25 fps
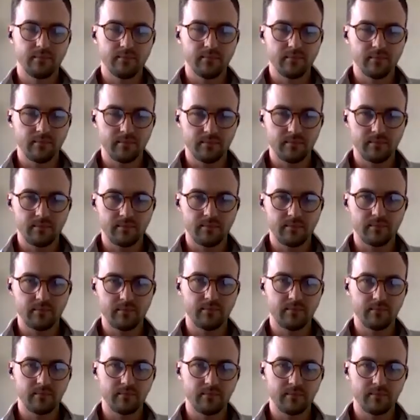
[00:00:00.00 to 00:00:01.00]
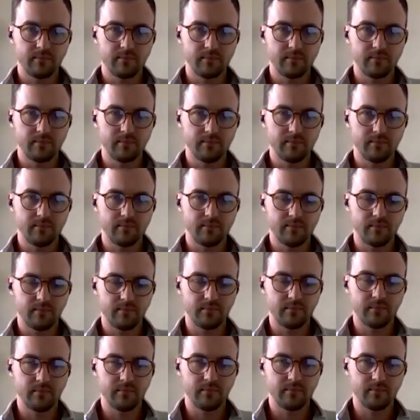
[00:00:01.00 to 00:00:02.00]

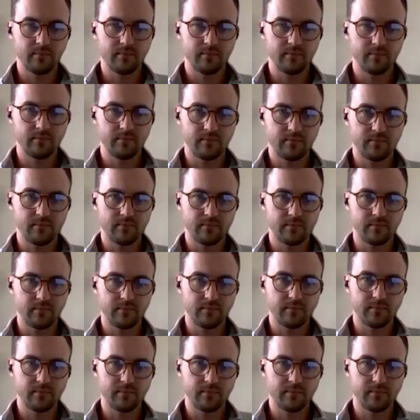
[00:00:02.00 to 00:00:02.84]
[no speech]